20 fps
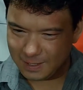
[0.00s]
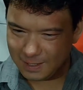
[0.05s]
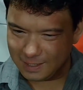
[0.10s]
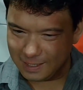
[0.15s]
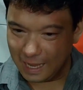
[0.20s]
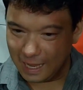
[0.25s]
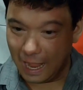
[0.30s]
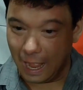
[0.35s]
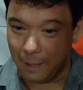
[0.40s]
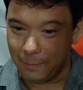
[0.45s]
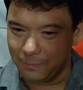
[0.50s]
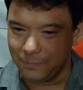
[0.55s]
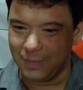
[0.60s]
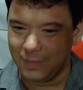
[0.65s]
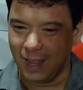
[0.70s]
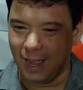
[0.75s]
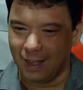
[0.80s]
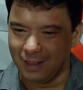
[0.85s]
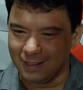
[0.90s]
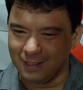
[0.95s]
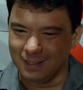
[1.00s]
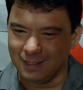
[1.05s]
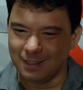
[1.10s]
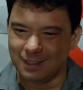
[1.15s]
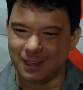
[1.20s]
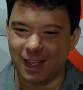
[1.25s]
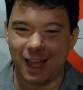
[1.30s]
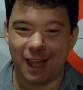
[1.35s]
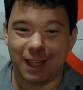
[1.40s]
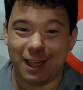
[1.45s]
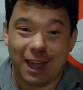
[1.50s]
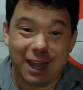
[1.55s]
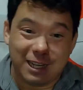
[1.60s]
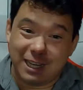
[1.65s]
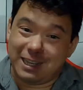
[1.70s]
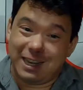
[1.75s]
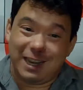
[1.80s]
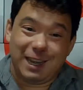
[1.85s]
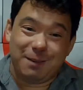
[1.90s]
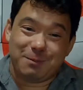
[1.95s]
yeah. I got a
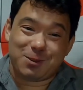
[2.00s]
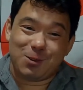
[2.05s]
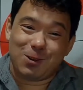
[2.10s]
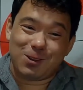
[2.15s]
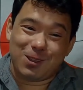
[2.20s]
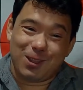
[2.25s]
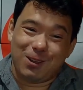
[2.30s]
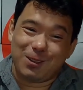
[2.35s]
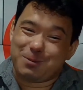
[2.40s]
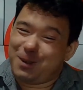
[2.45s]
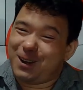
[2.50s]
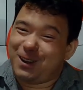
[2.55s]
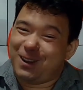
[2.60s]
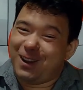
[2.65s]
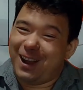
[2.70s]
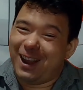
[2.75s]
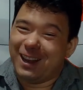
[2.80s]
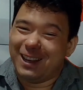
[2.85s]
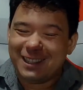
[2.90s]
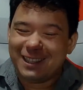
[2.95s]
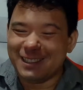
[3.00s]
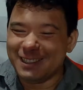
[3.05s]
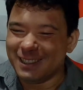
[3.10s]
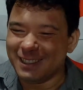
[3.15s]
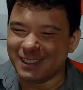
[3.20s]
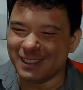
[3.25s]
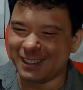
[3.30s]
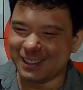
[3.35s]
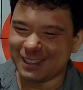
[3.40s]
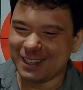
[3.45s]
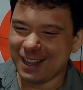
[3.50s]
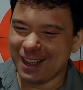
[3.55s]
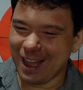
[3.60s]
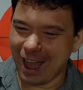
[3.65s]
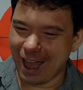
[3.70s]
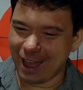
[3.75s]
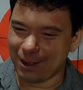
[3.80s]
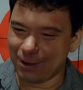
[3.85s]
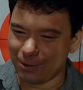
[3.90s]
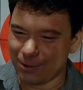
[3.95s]
titanium sword, though. It's pretty great.
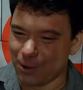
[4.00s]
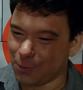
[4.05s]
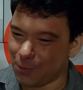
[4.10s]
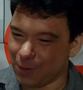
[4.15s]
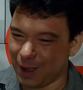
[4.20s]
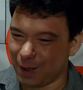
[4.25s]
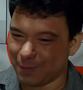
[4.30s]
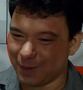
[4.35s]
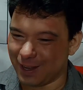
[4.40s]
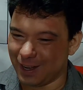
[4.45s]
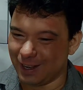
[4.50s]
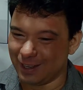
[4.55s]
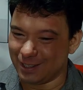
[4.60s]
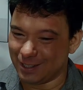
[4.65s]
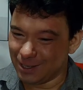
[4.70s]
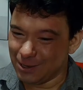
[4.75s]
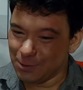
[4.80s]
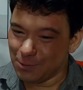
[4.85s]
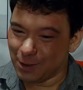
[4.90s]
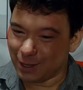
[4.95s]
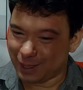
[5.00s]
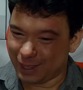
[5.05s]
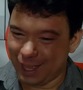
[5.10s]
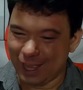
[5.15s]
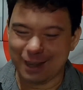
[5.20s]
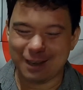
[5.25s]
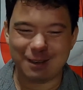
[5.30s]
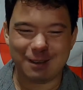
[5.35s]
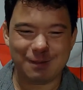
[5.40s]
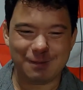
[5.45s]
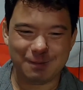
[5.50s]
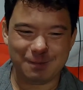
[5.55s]
I don't know what I'm going to do with it.